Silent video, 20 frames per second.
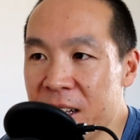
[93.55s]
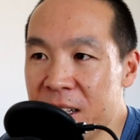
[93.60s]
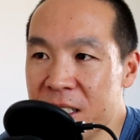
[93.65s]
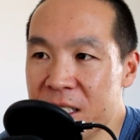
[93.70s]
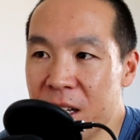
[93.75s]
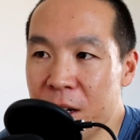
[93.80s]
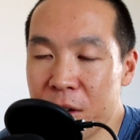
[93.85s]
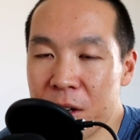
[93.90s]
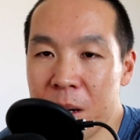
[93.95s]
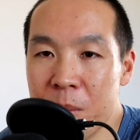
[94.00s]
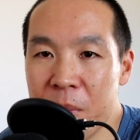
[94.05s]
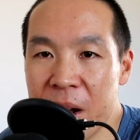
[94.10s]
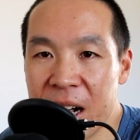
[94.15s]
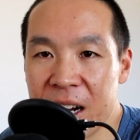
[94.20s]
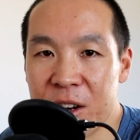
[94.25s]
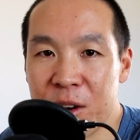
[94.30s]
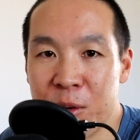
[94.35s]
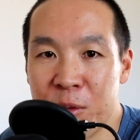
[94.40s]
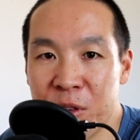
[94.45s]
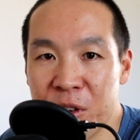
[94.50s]
So I'll come
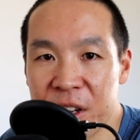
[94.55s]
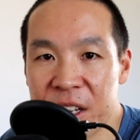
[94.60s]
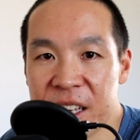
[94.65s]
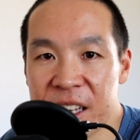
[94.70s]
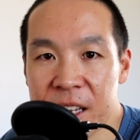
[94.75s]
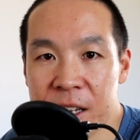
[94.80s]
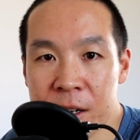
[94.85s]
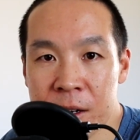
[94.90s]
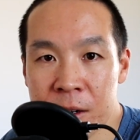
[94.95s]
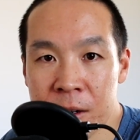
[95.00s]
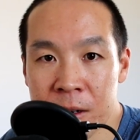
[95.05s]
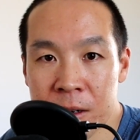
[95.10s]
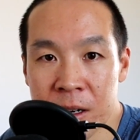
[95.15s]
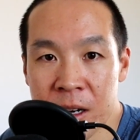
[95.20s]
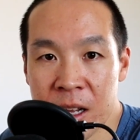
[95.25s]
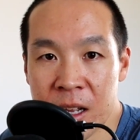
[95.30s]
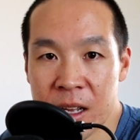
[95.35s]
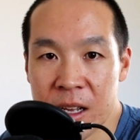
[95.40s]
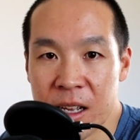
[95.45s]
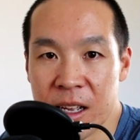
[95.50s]
back over here.
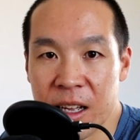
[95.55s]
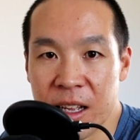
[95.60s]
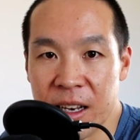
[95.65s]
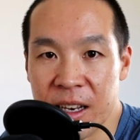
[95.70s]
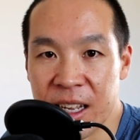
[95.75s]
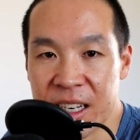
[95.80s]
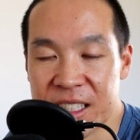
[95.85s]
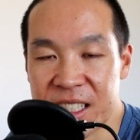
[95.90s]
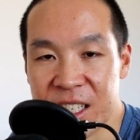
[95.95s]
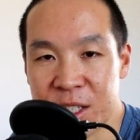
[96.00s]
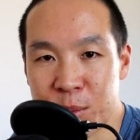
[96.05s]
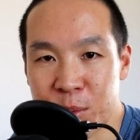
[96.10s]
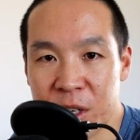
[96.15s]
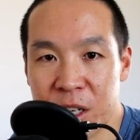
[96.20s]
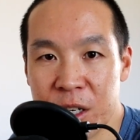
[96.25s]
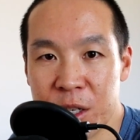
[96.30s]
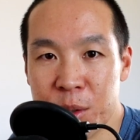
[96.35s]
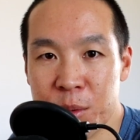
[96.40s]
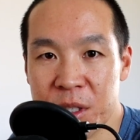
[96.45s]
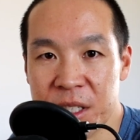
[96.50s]
Next test we're
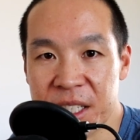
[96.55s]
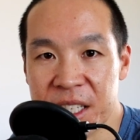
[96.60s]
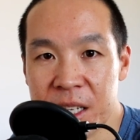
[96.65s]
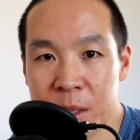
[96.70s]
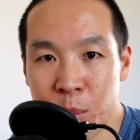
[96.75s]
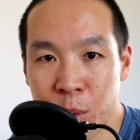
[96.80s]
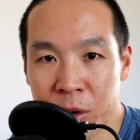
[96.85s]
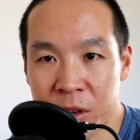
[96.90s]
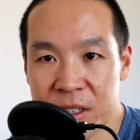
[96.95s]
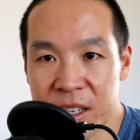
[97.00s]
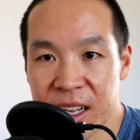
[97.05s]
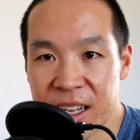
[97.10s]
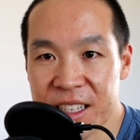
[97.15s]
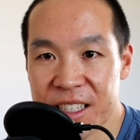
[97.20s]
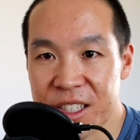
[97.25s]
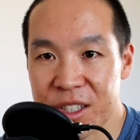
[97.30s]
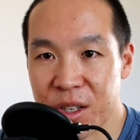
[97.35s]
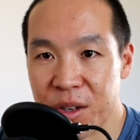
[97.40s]
going to do is a keyboard test.